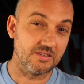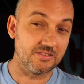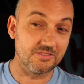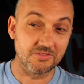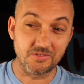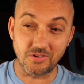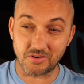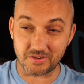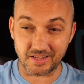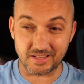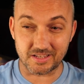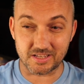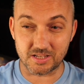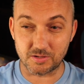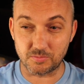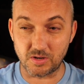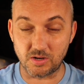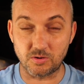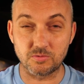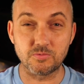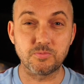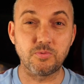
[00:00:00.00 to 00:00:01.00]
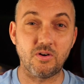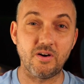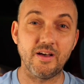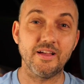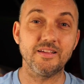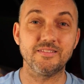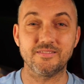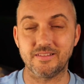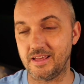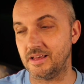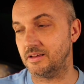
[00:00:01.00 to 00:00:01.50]
Not the end of the world.
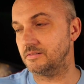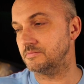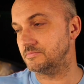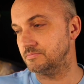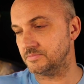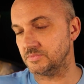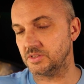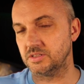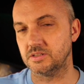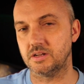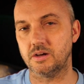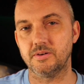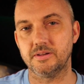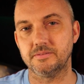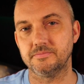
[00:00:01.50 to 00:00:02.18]
Why? Yeah, you know